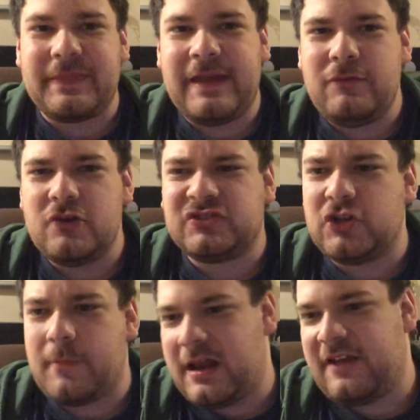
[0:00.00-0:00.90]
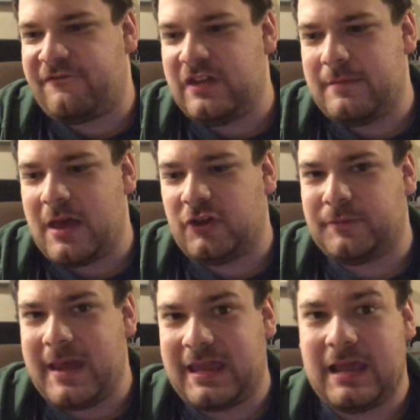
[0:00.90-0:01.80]
they've used too many females
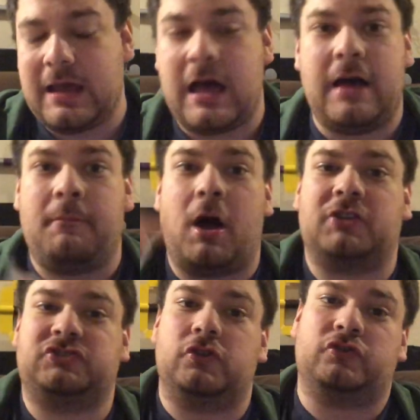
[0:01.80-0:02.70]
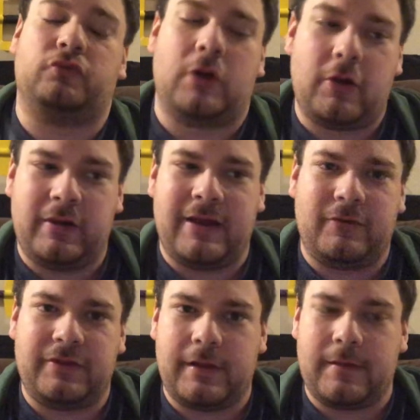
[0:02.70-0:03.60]
making monsters grow and
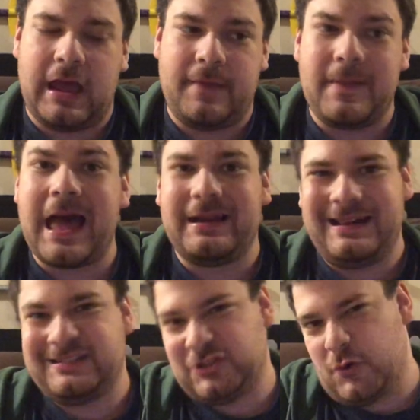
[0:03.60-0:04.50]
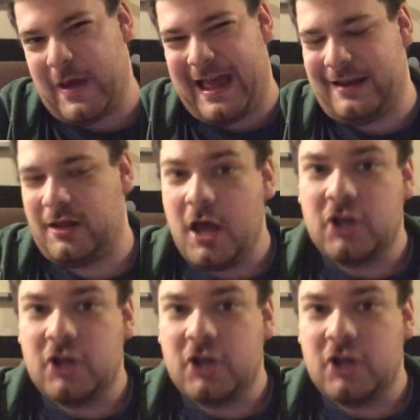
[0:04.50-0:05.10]
everything, and that needs to end.